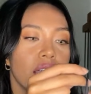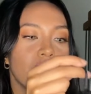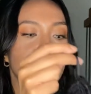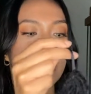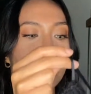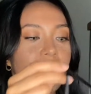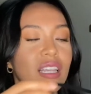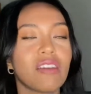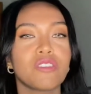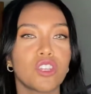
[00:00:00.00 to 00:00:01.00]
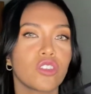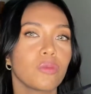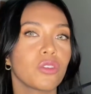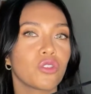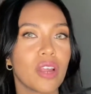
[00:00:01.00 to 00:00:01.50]
it does have
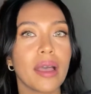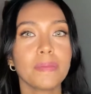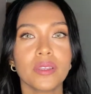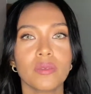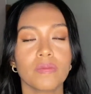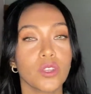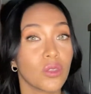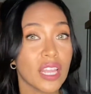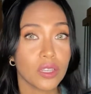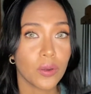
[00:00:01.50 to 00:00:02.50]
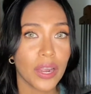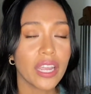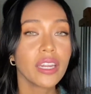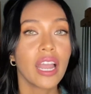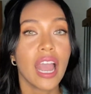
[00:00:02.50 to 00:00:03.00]
adjustable straps, so that's
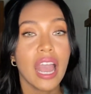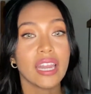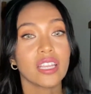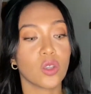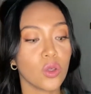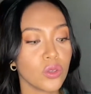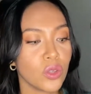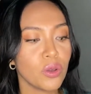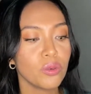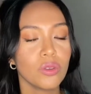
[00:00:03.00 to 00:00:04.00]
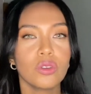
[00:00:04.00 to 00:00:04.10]
great. And it's also